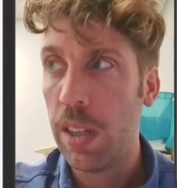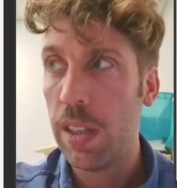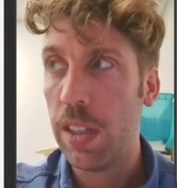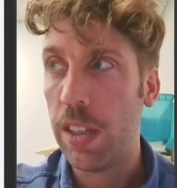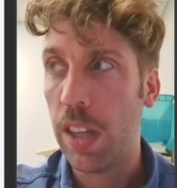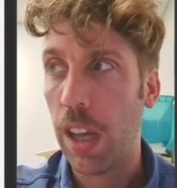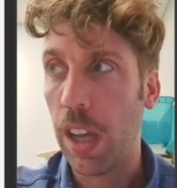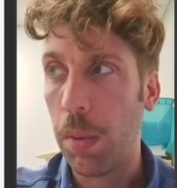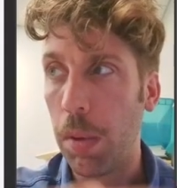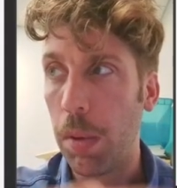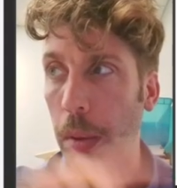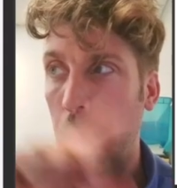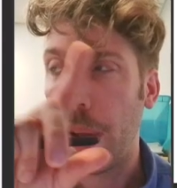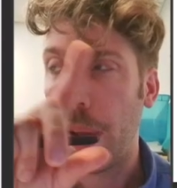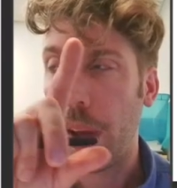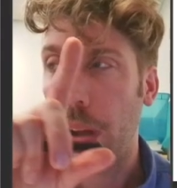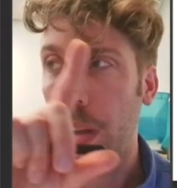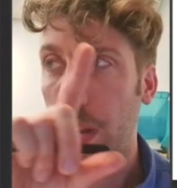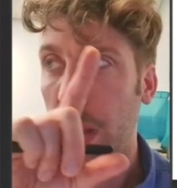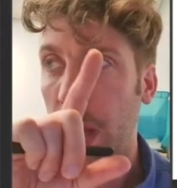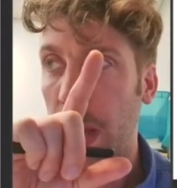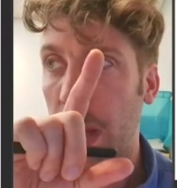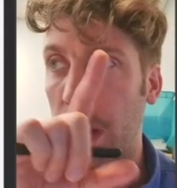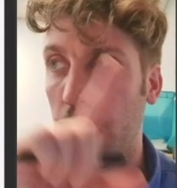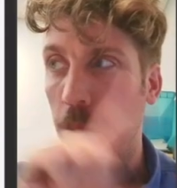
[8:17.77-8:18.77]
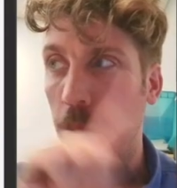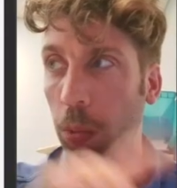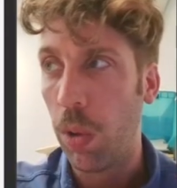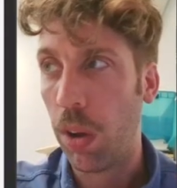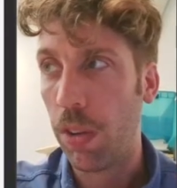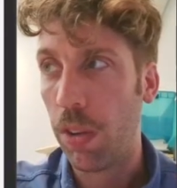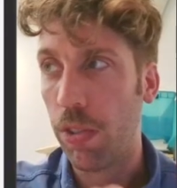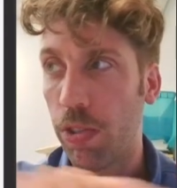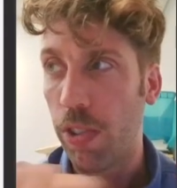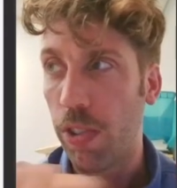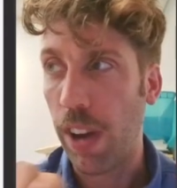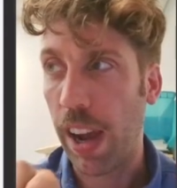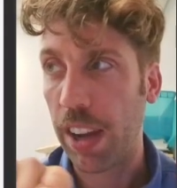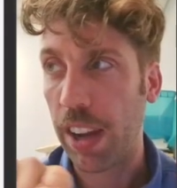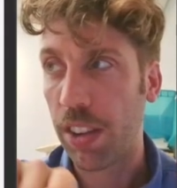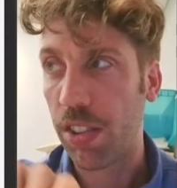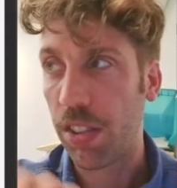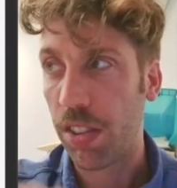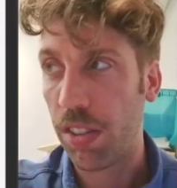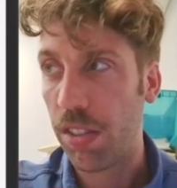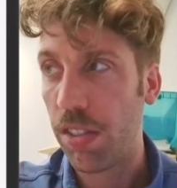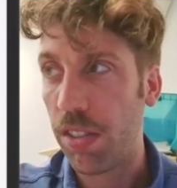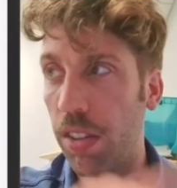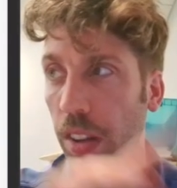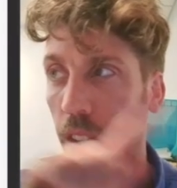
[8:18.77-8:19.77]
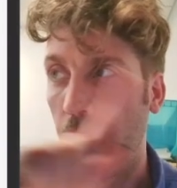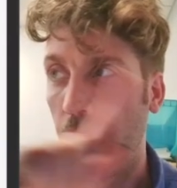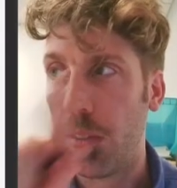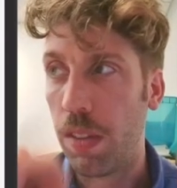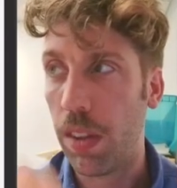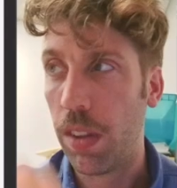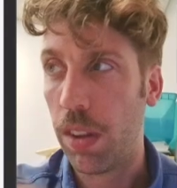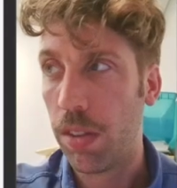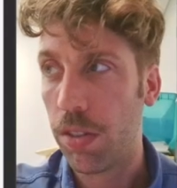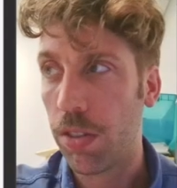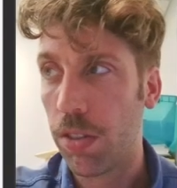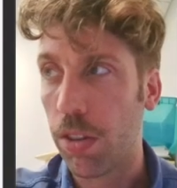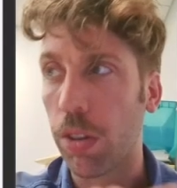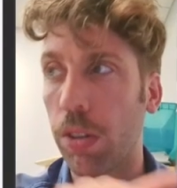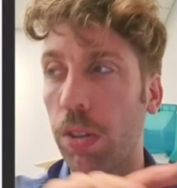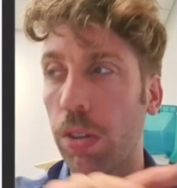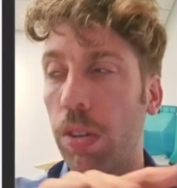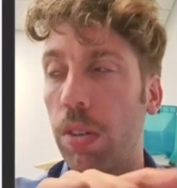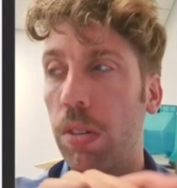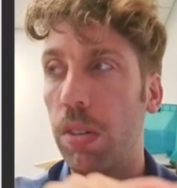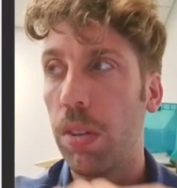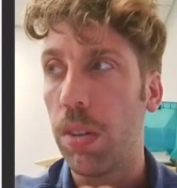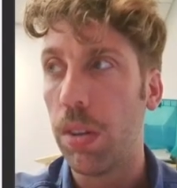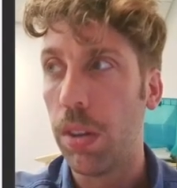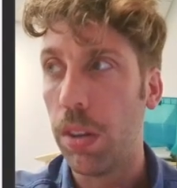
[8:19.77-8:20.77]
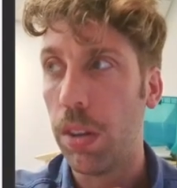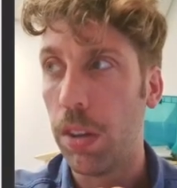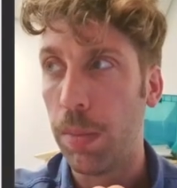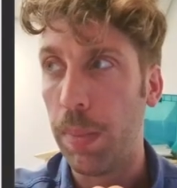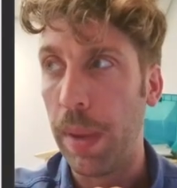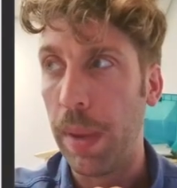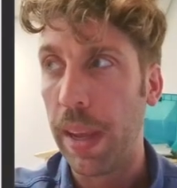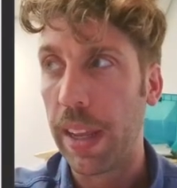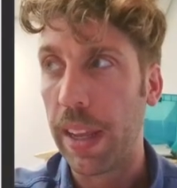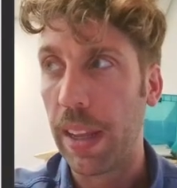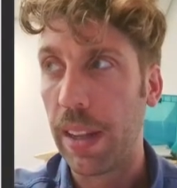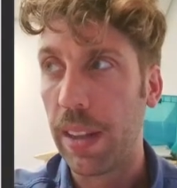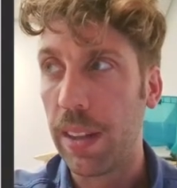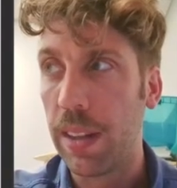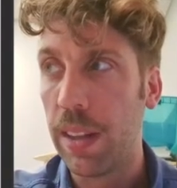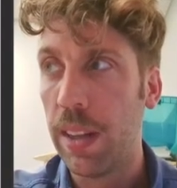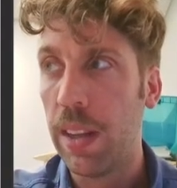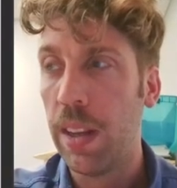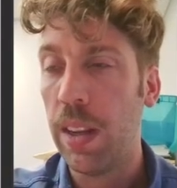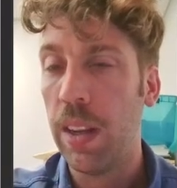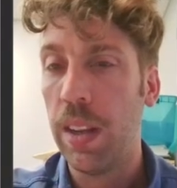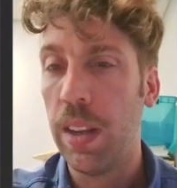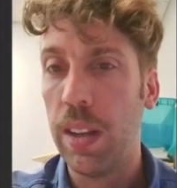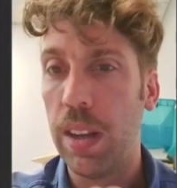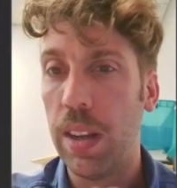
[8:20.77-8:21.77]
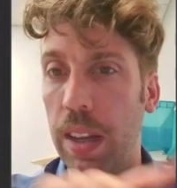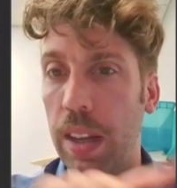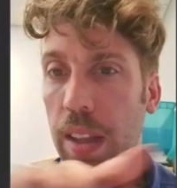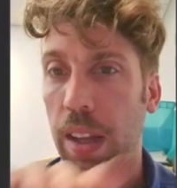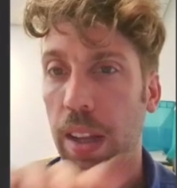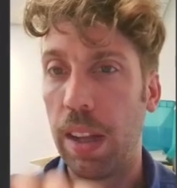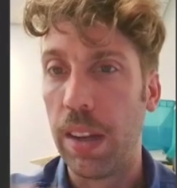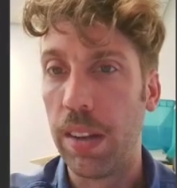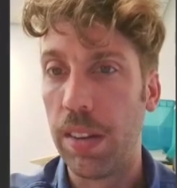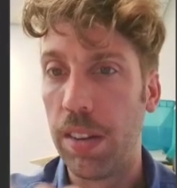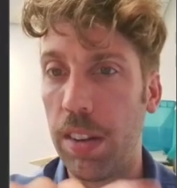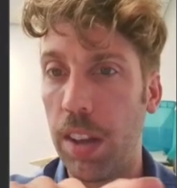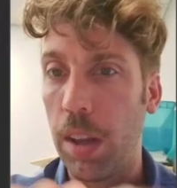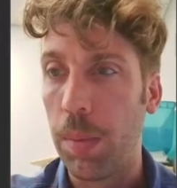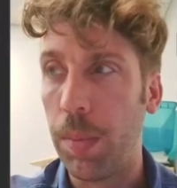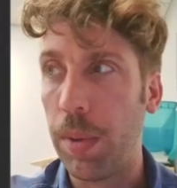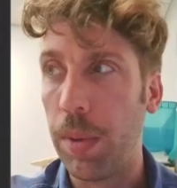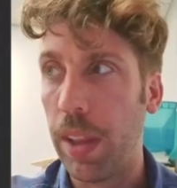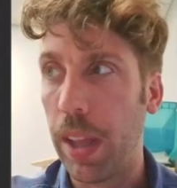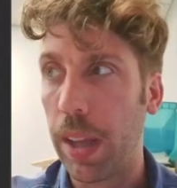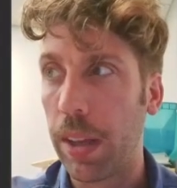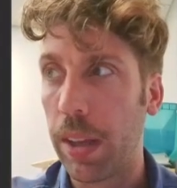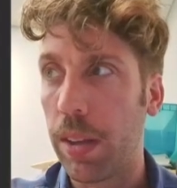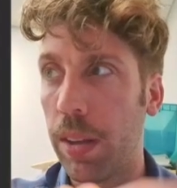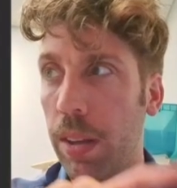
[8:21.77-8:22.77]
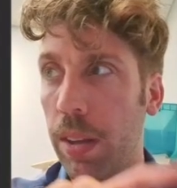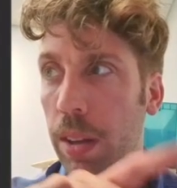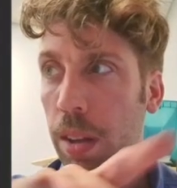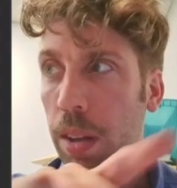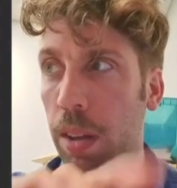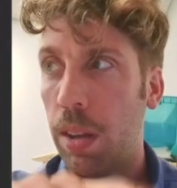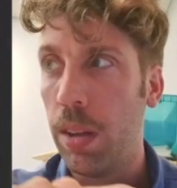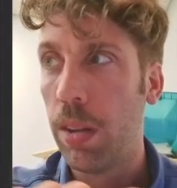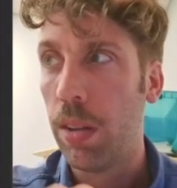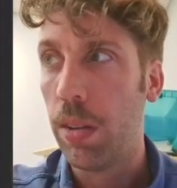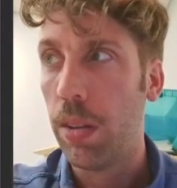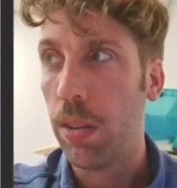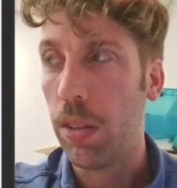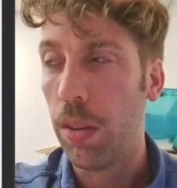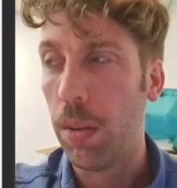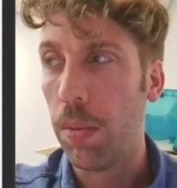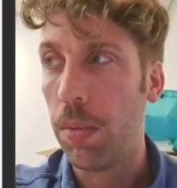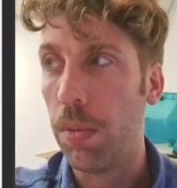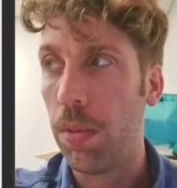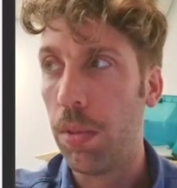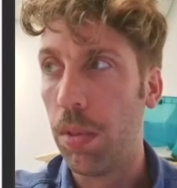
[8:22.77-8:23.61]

Tell me about like what fractions of the circle you're making, and then tell me like the